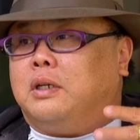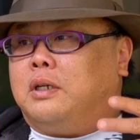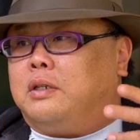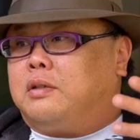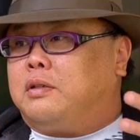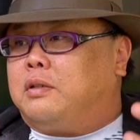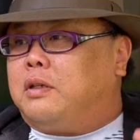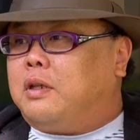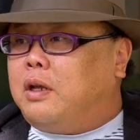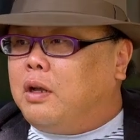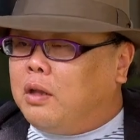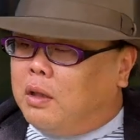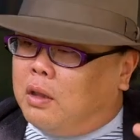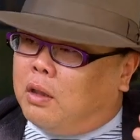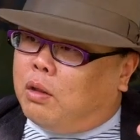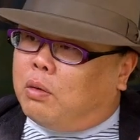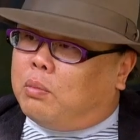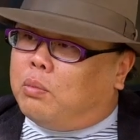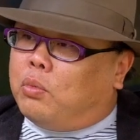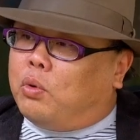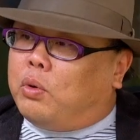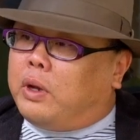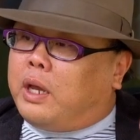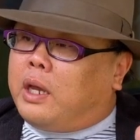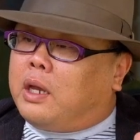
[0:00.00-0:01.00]
it's a
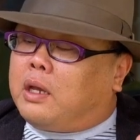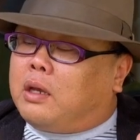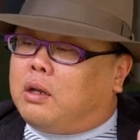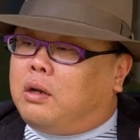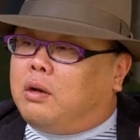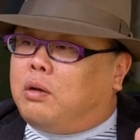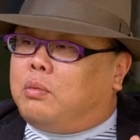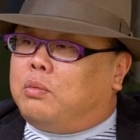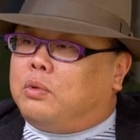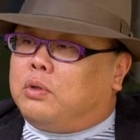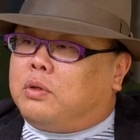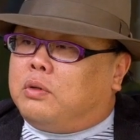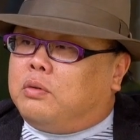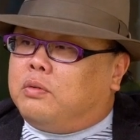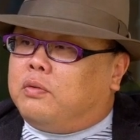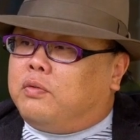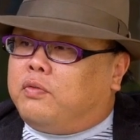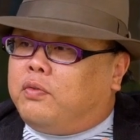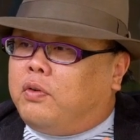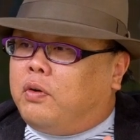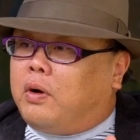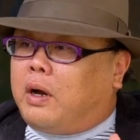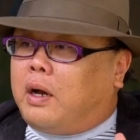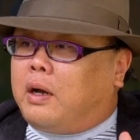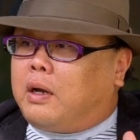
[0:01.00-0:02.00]
lot more economical
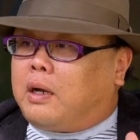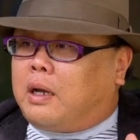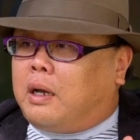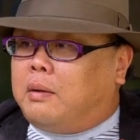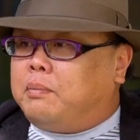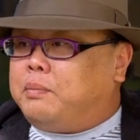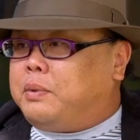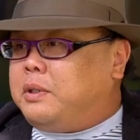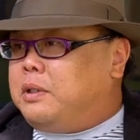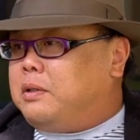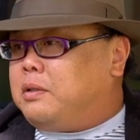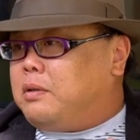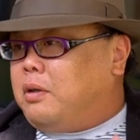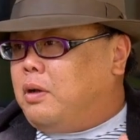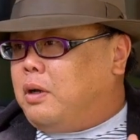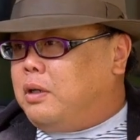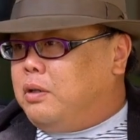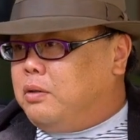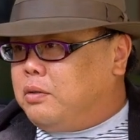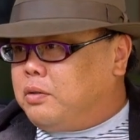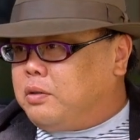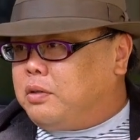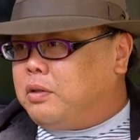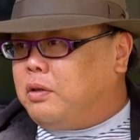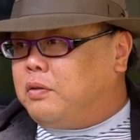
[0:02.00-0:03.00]
for companies like
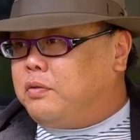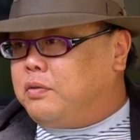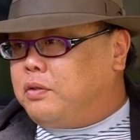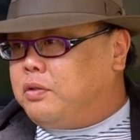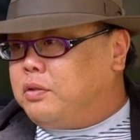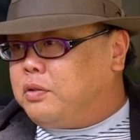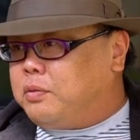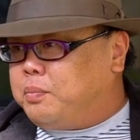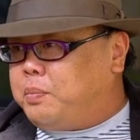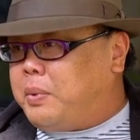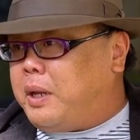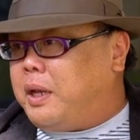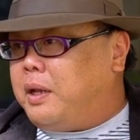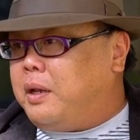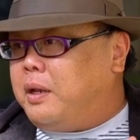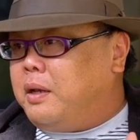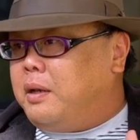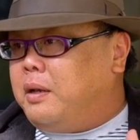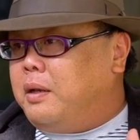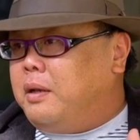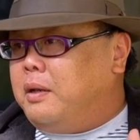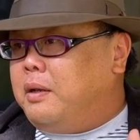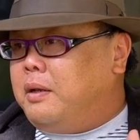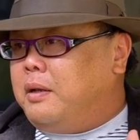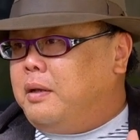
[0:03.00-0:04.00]
yourself to
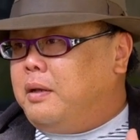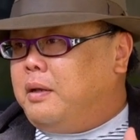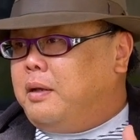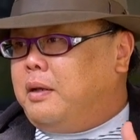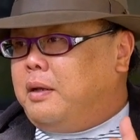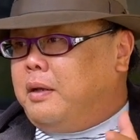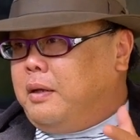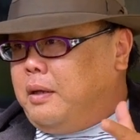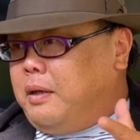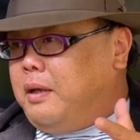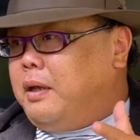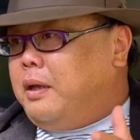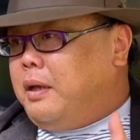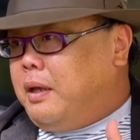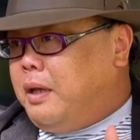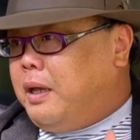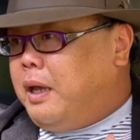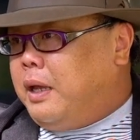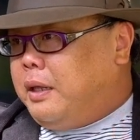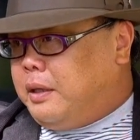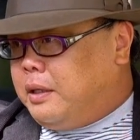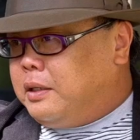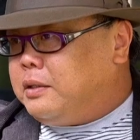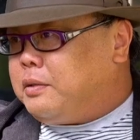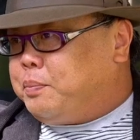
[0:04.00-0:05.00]
spend
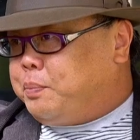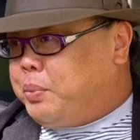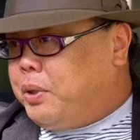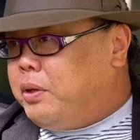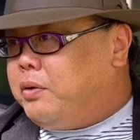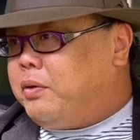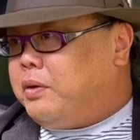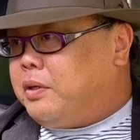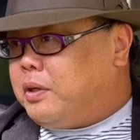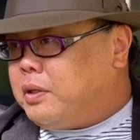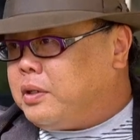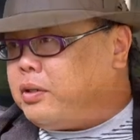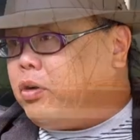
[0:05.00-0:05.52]
at this period